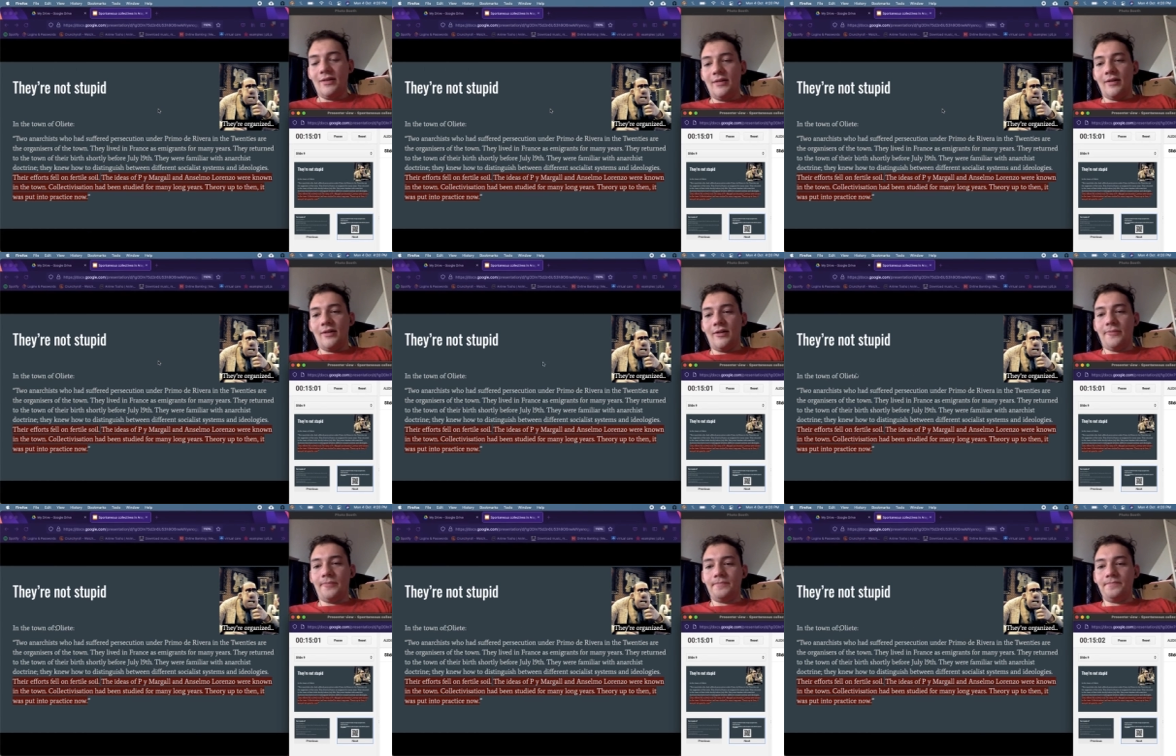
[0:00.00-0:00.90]
So
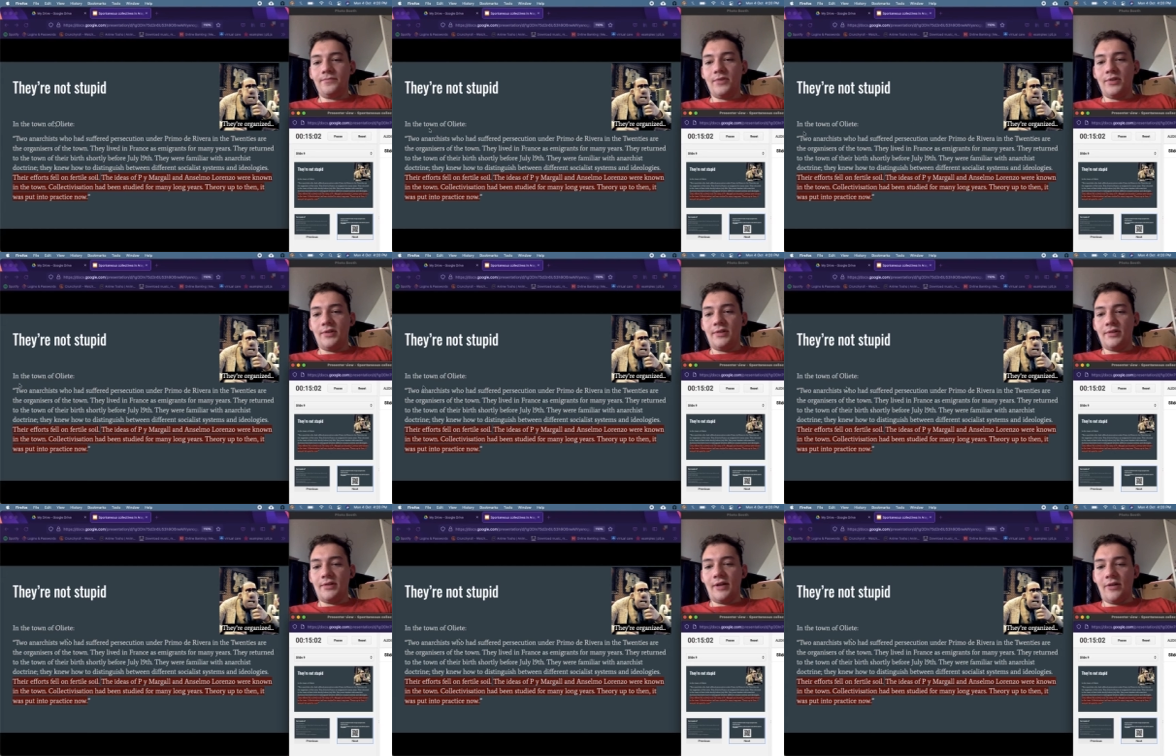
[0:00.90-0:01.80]
this is in the
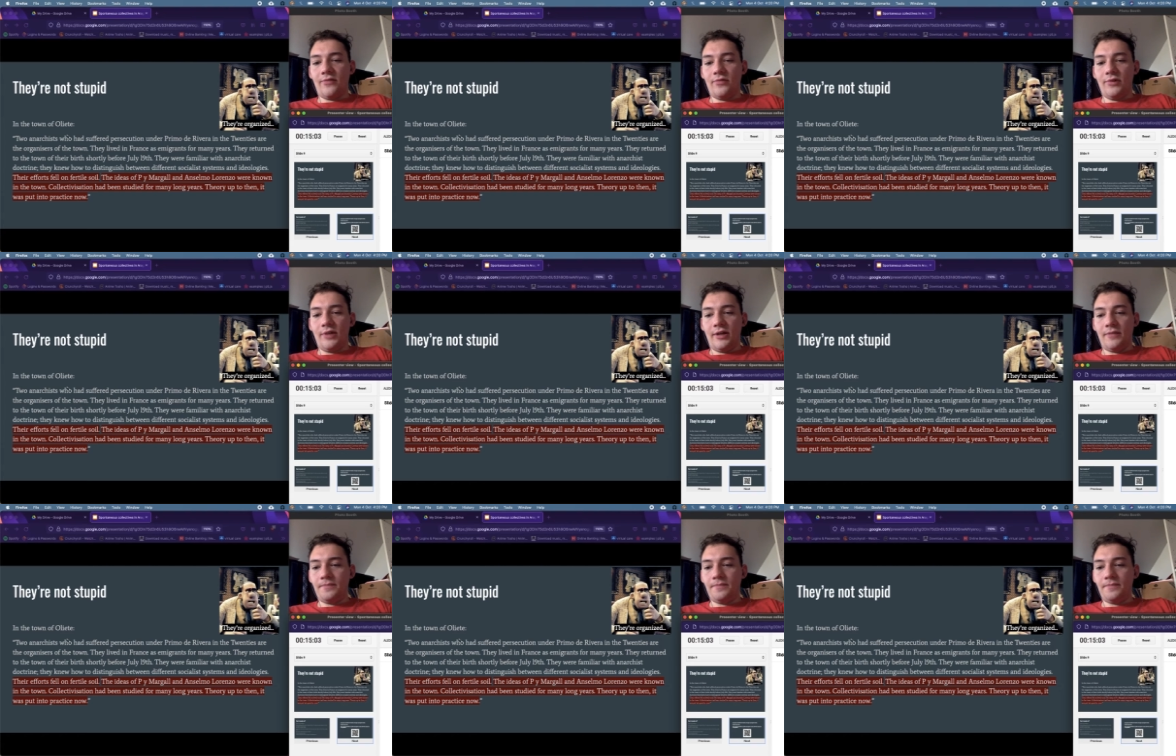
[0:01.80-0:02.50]
town of Oliet.